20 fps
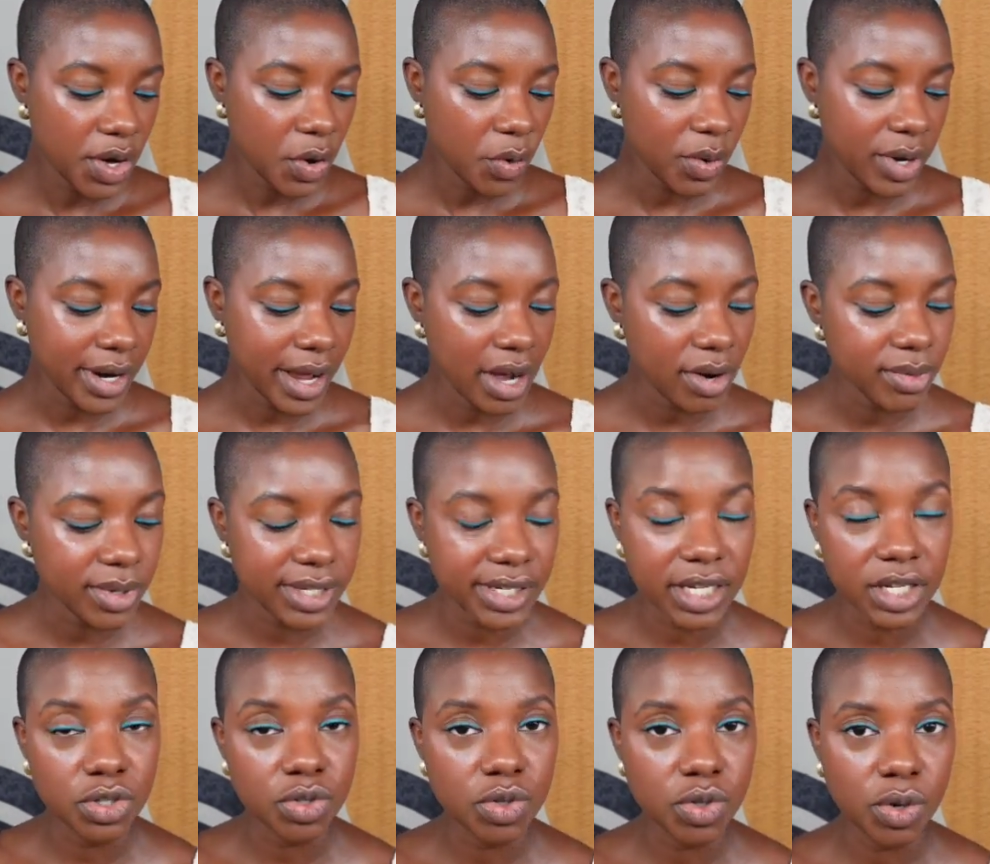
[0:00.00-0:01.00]
when I was
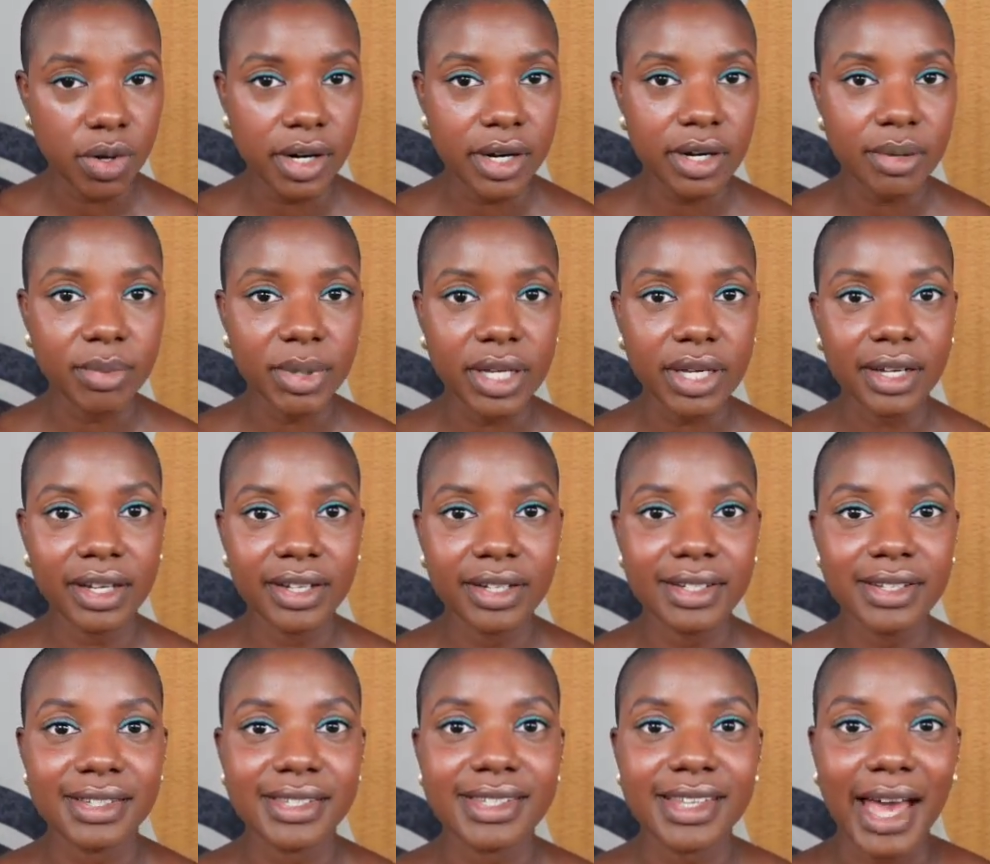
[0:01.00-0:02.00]
in New York
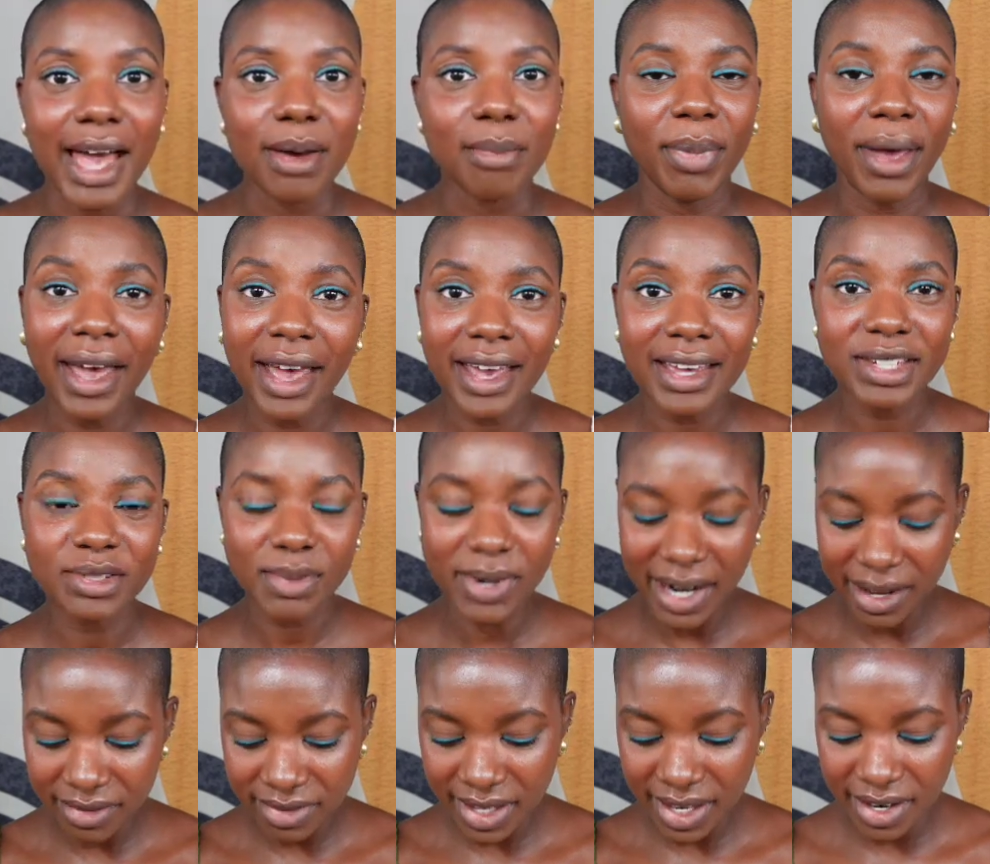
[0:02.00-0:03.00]
because I went
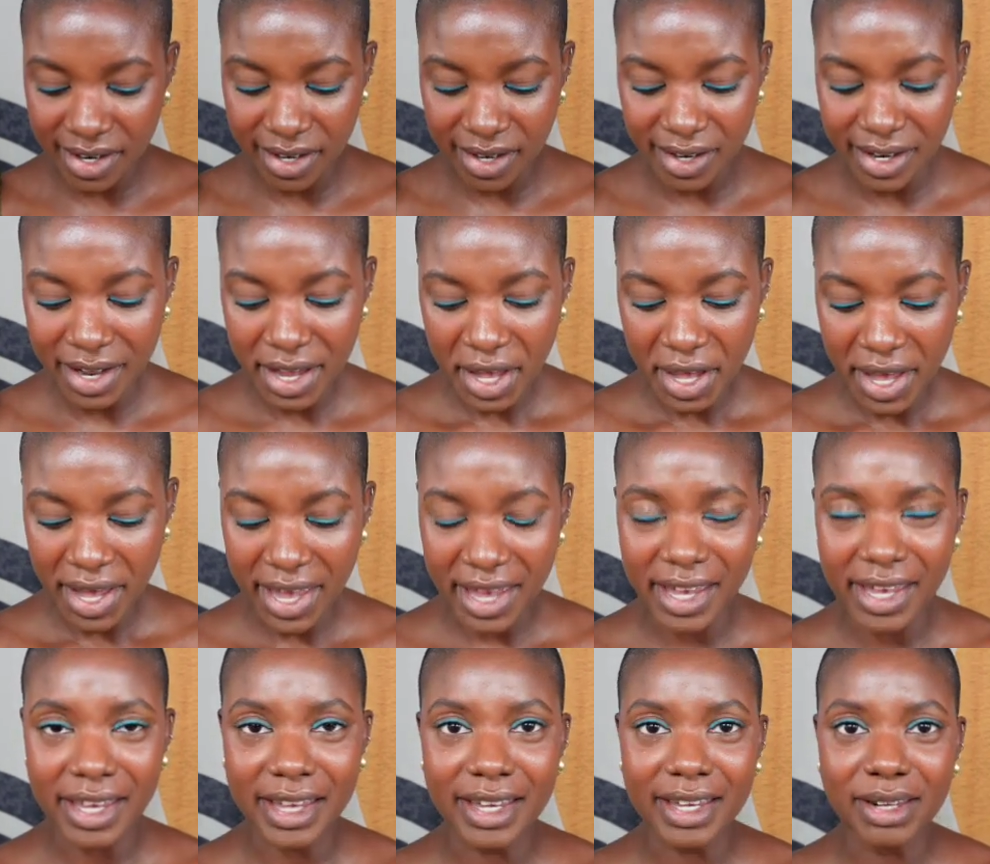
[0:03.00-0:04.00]
out there
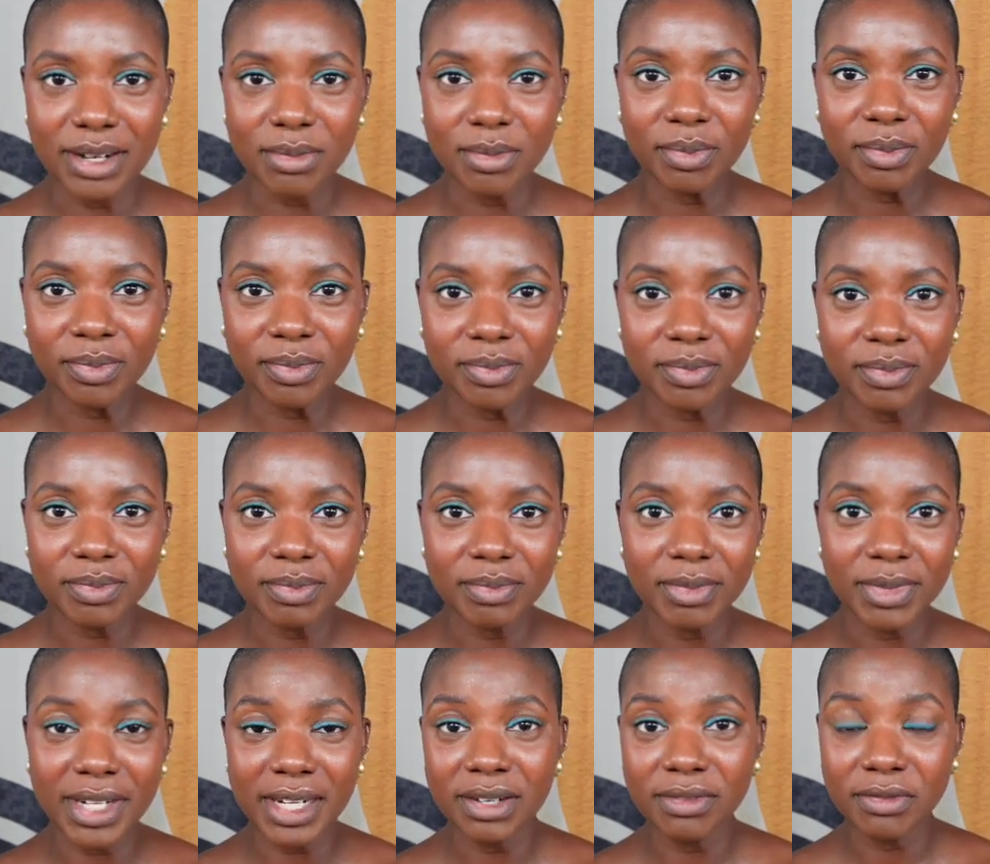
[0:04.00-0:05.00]
and
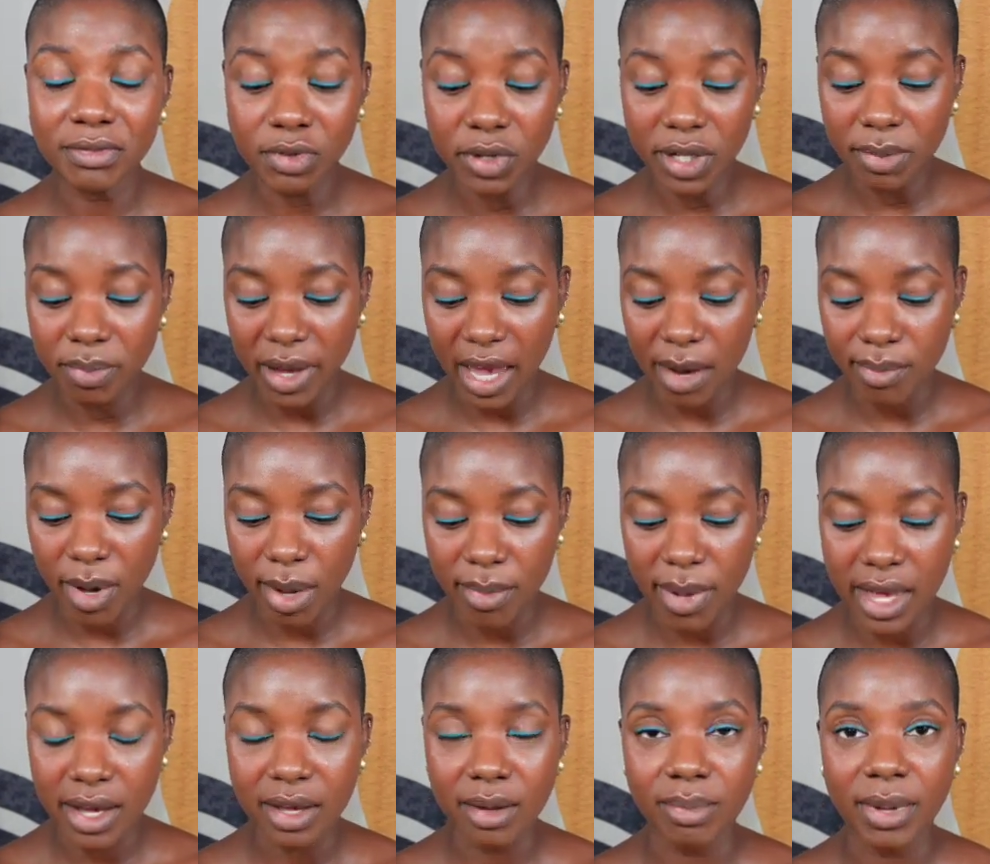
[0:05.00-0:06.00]
didn't fully pack my
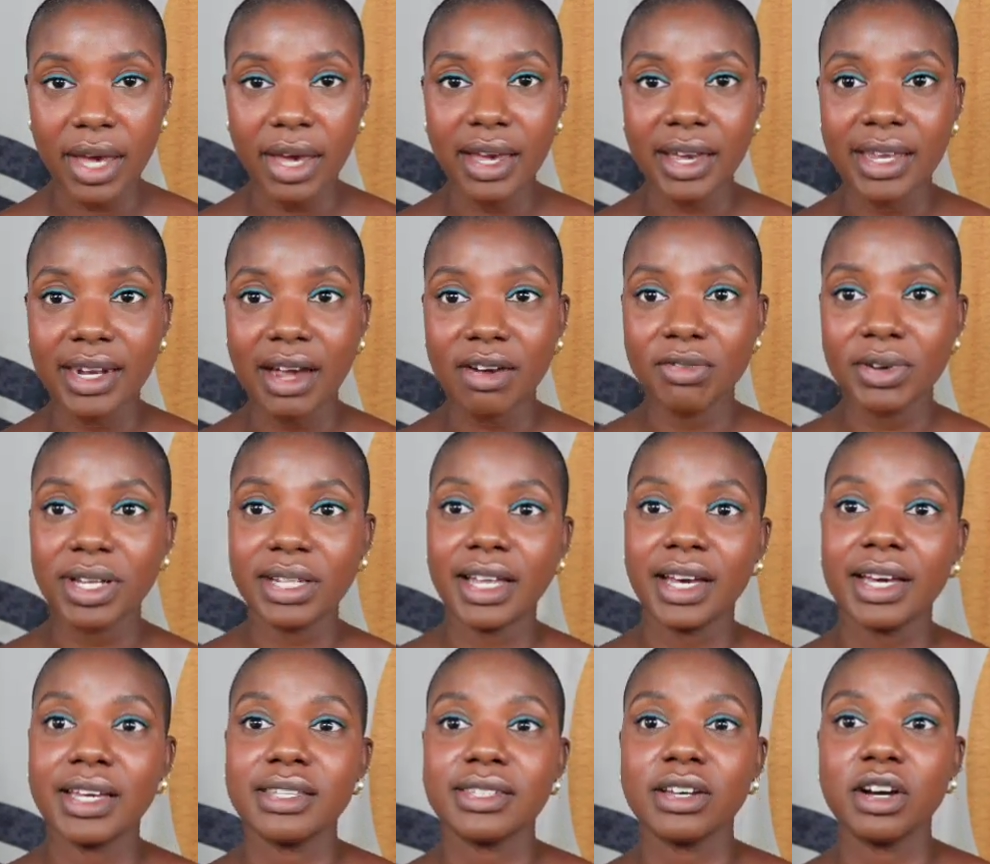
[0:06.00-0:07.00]
makeup bag, and I
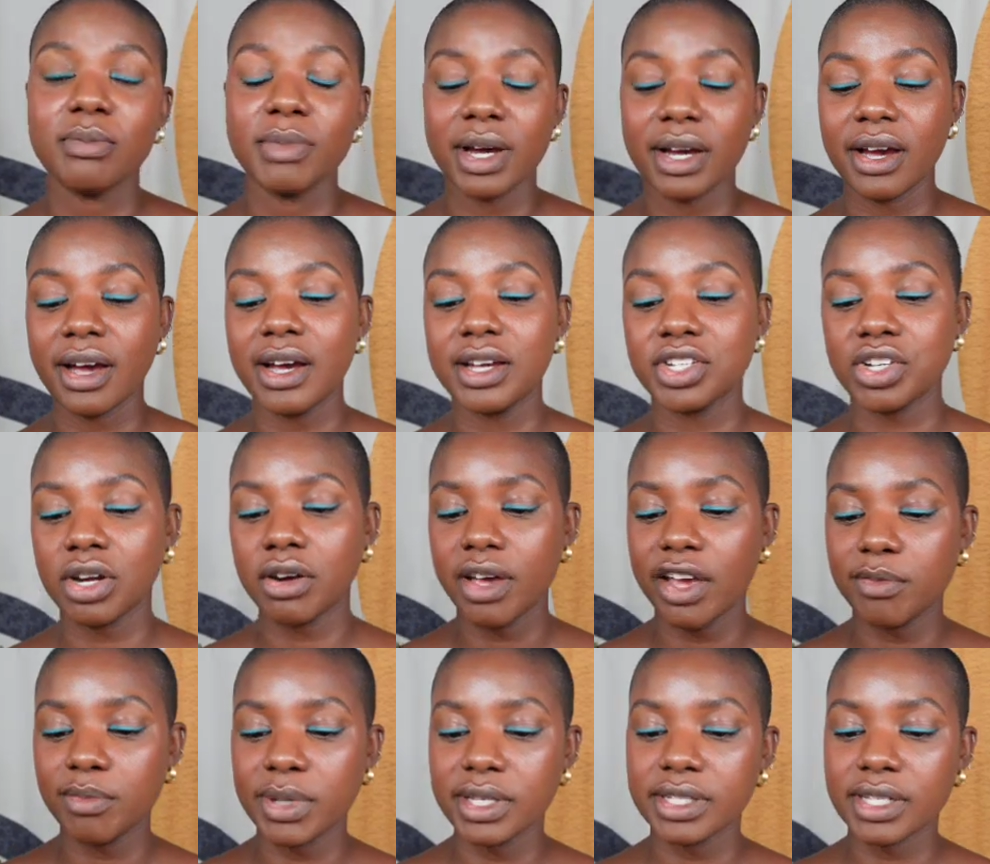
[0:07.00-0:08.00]
realized, oh my gosh, I don't
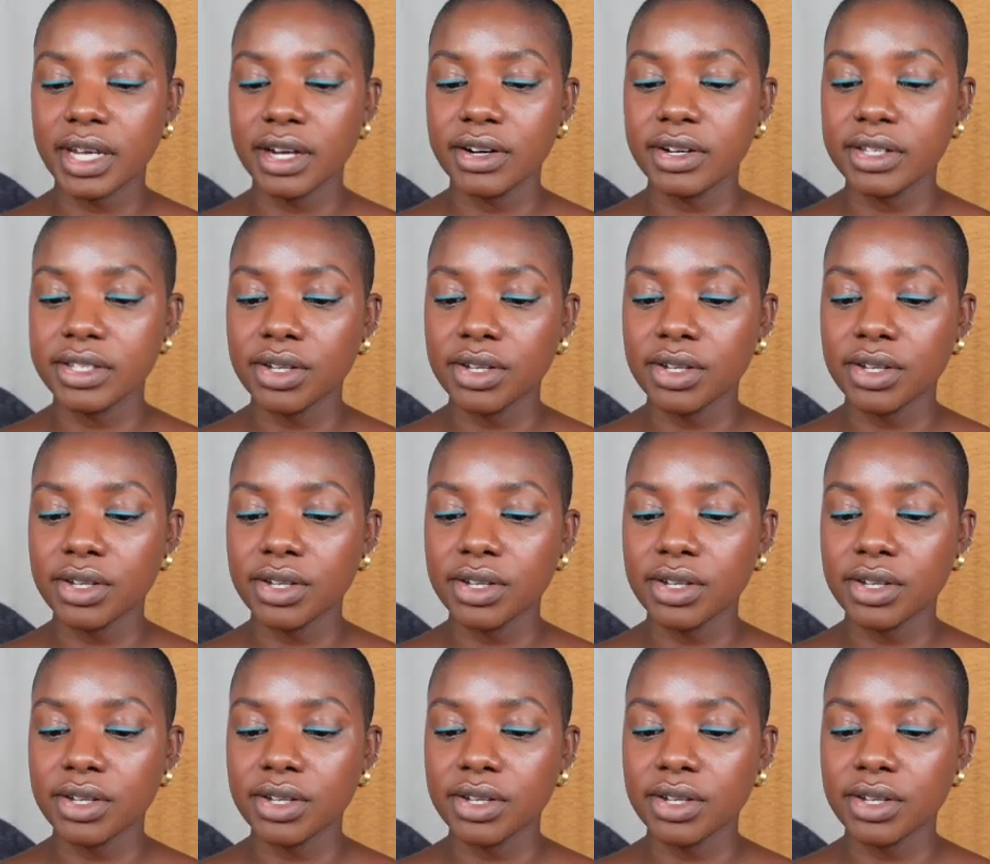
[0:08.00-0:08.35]
have mascara.